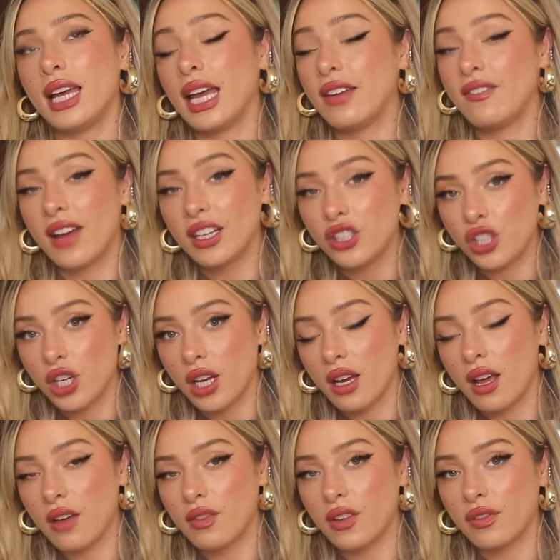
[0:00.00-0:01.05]

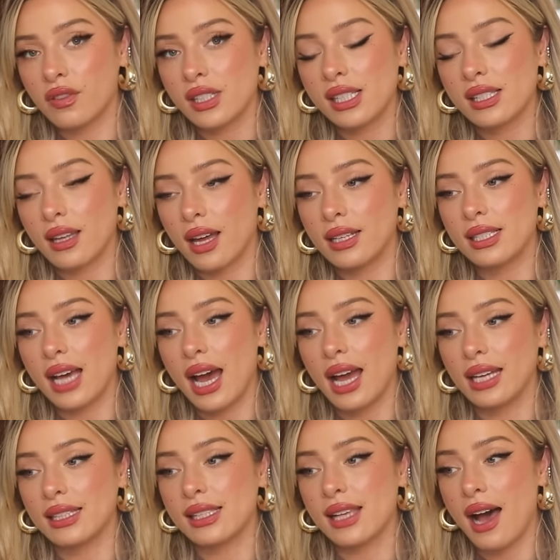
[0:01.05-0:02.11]
invention of the fleece lined
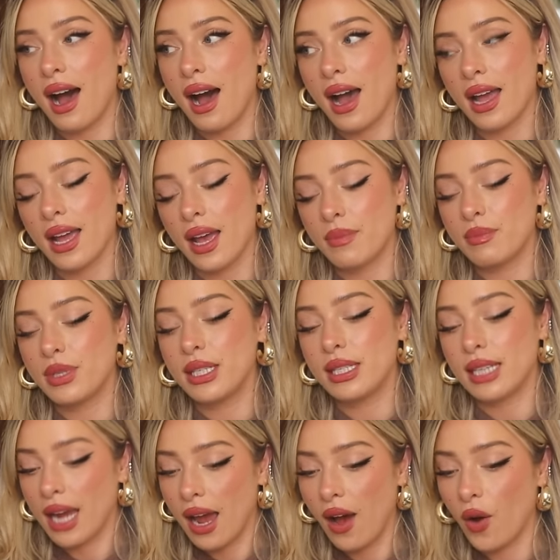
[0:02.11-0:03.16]
tights, I am
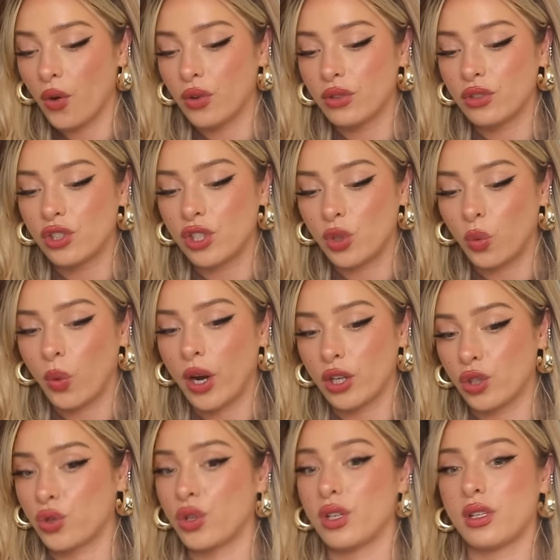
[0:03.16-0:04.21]
down to wear
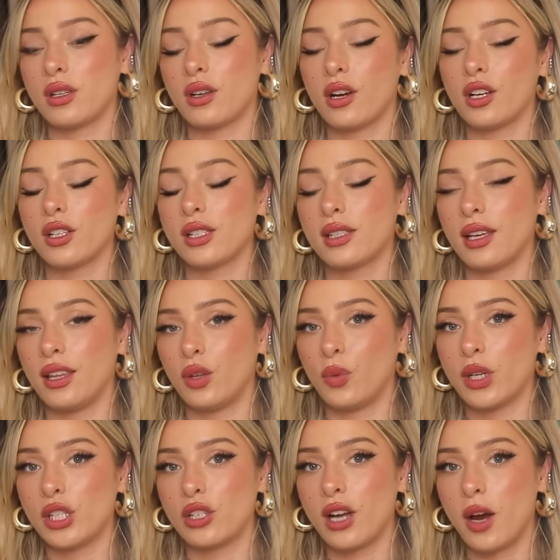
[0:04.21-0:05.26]
short skirts in the
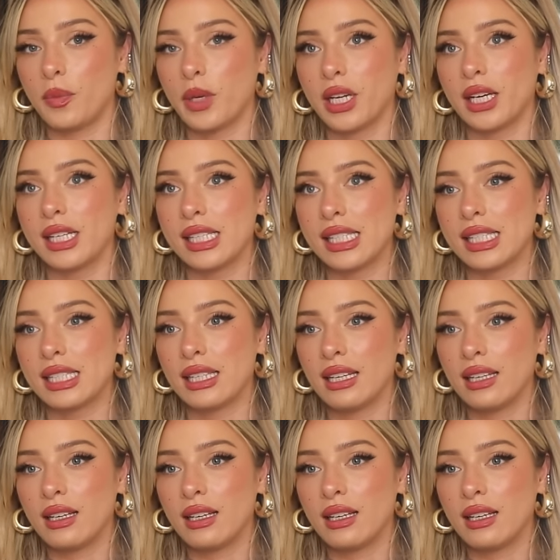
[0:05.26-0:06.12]
winter now, because